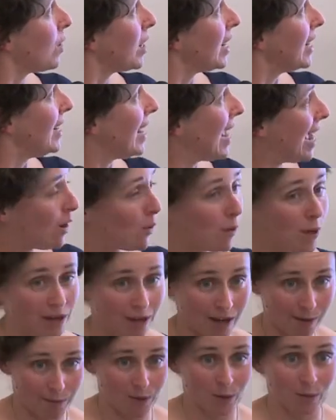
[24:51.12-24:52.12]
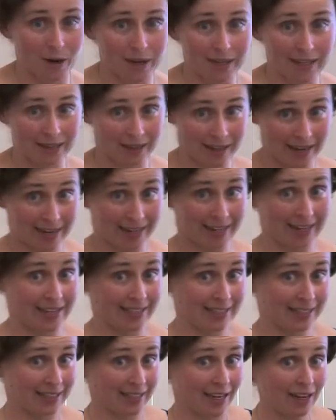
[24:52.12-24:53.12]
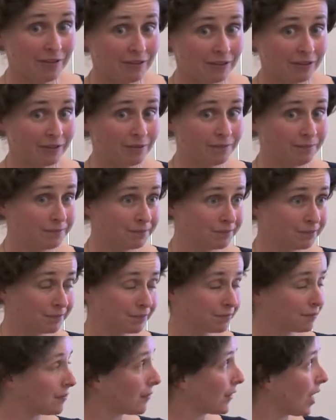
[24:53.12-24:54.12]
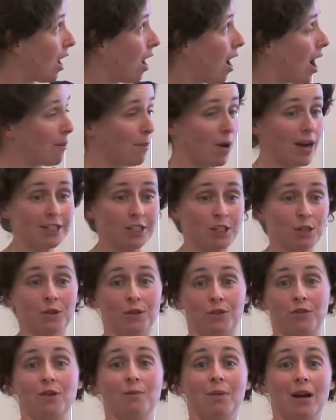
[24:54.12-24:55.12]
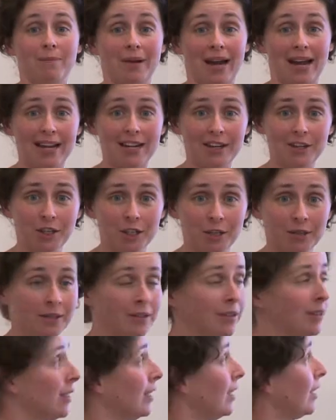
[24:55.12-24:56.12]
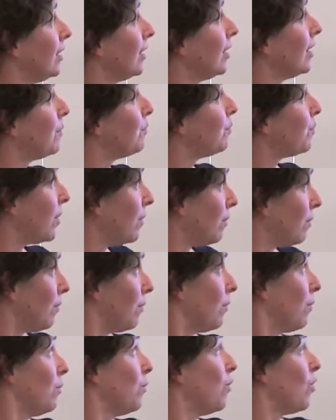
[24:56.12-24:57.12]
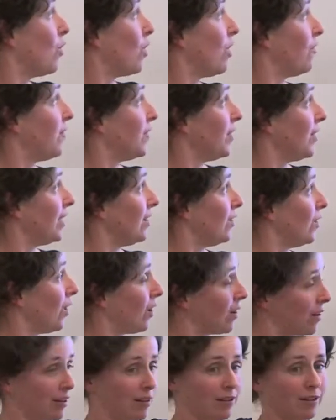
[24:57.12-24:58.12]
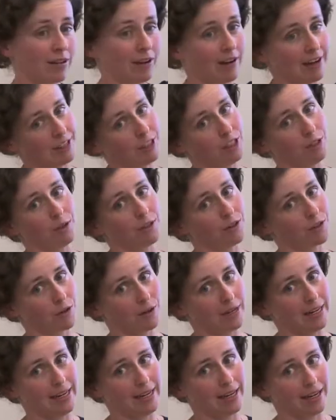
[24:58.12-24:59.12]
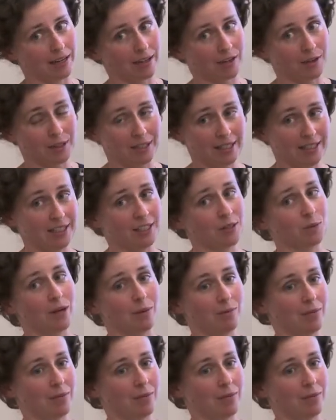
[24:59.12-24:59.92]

now when I'm promoting landcare stuff, I might do it through my page, but more often than not, I do it through here, because this is where